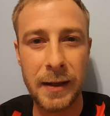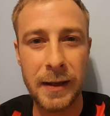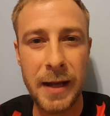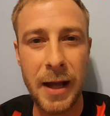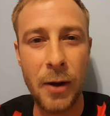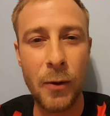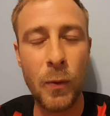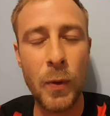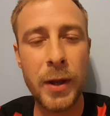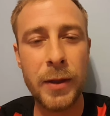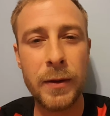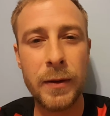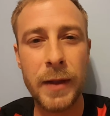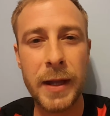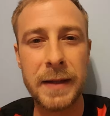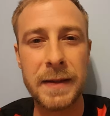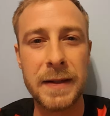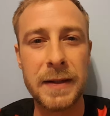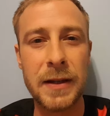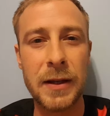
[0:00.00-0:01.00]
Now, whether
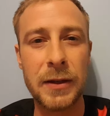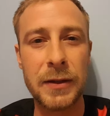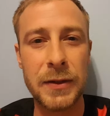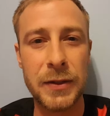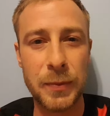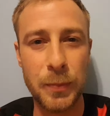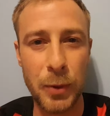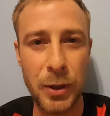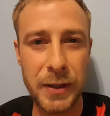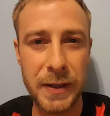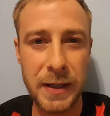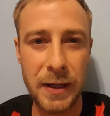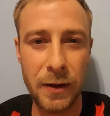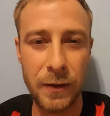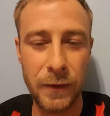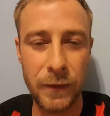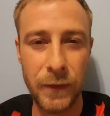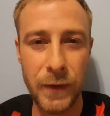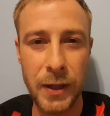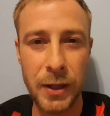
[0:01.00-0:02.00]
that's sprinting
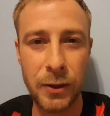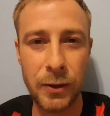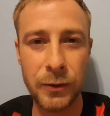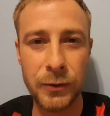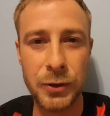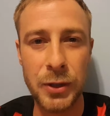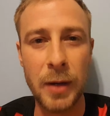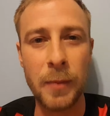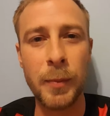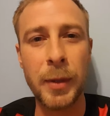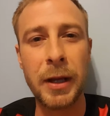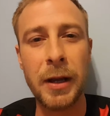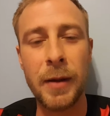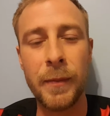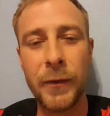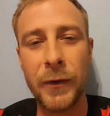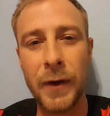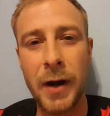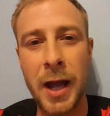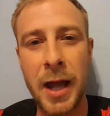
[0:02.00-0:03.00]
on the field, jumping
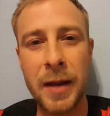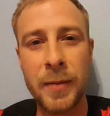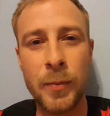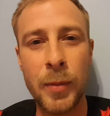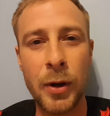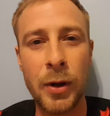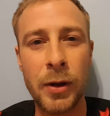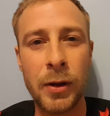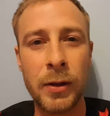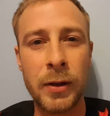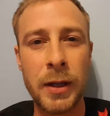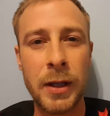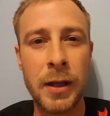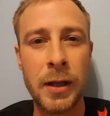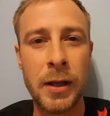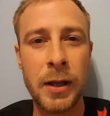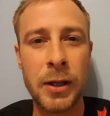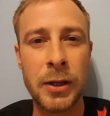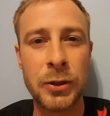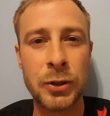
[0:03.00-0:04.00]
up for a head ball,
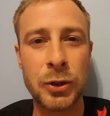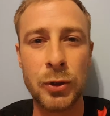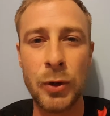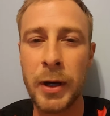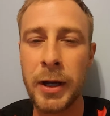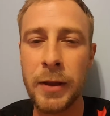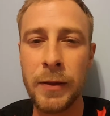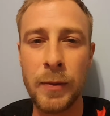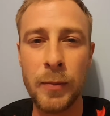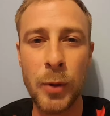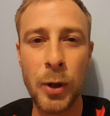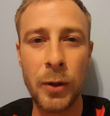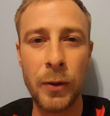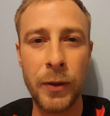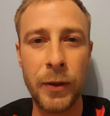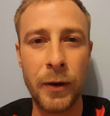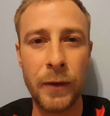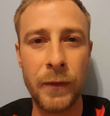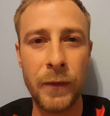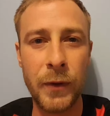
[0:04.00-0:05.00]
striking the ball
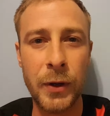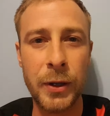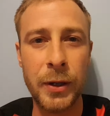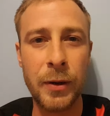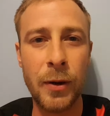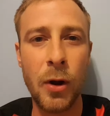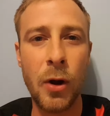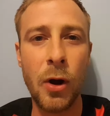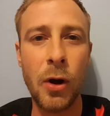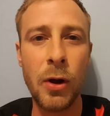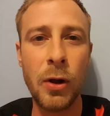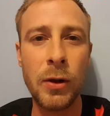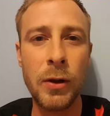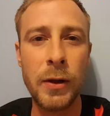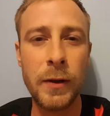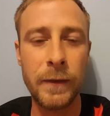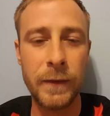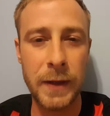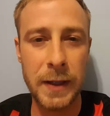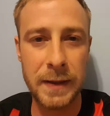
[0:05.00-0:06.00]
with our foot, all
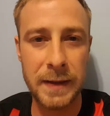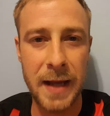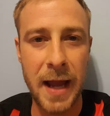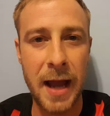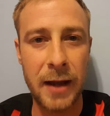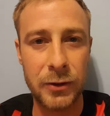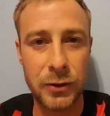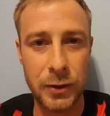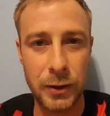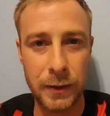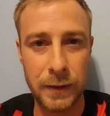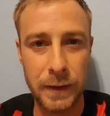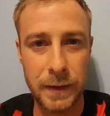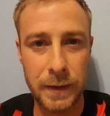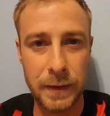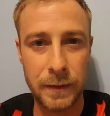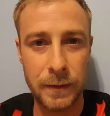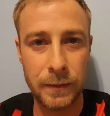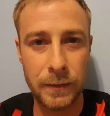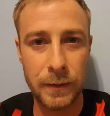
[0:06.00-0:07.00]
of these
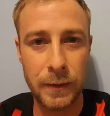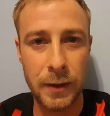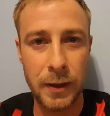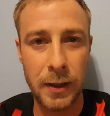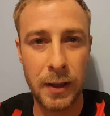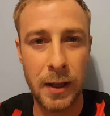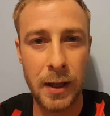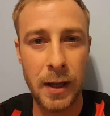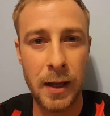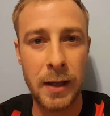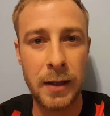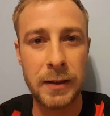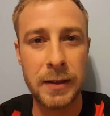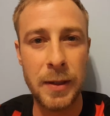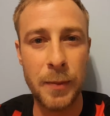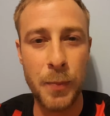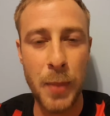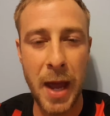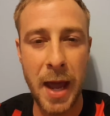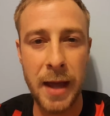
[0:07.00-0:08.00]
actions
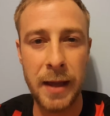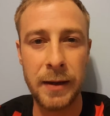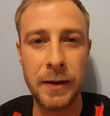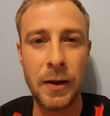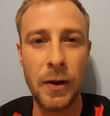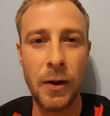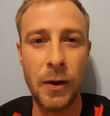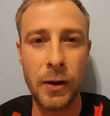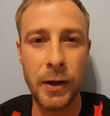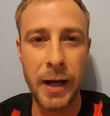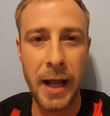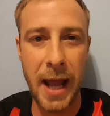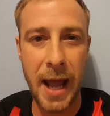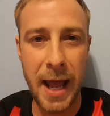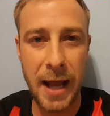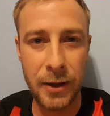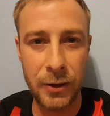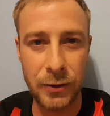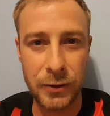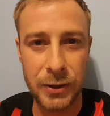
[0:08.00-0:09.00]
depend on
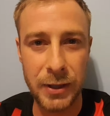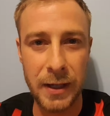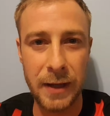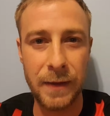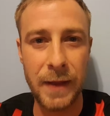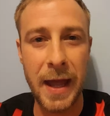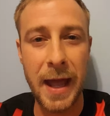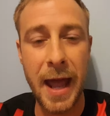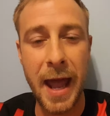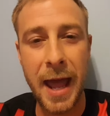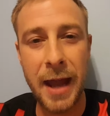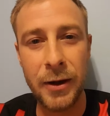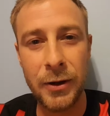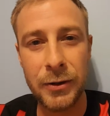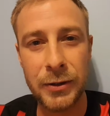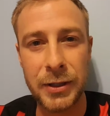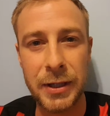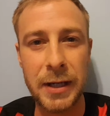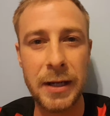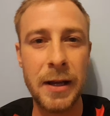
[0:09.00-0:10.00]
energy, and that
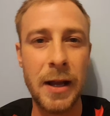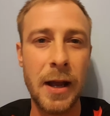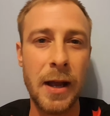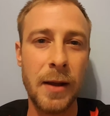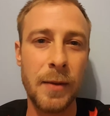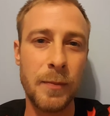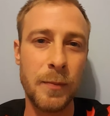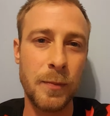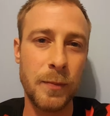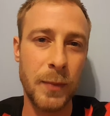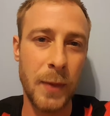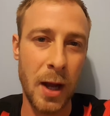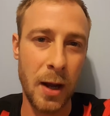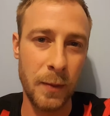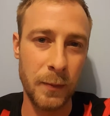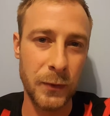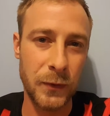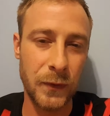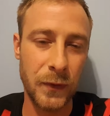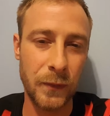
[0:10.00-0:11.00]
energy
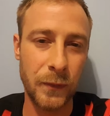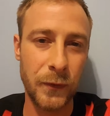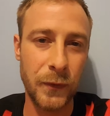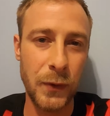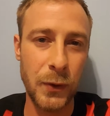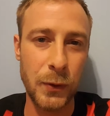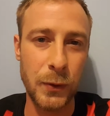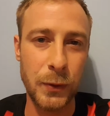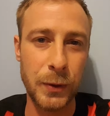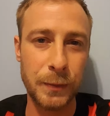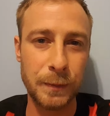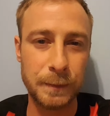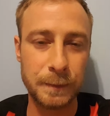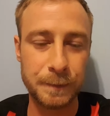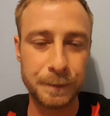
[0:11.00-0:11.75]
comes from food.